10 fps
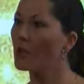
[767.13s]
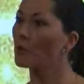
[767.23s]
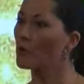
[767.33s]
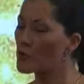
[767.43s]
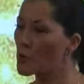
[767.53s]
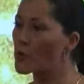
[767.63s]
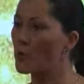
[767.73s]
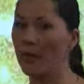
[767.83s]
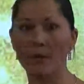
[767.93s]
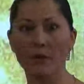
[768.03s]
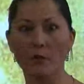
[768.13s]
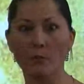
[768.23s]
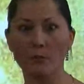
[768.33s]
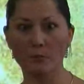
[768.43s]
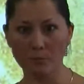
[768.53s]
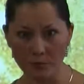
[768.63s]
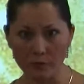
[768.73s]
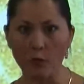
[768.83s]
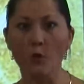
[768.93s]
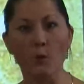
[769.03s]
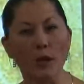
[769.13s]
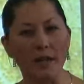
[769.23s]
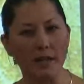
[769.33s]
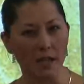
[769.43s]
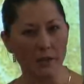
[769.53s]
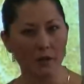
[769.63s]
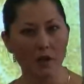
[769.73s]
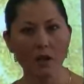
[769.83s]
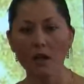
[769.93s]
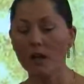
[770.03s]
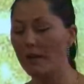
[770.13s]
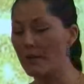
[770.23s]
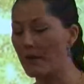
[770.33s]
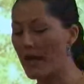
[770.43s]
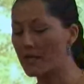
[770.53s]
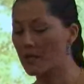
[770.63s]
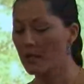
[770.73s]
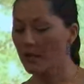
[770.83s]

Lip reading: Ross talked about this before the break, yes? That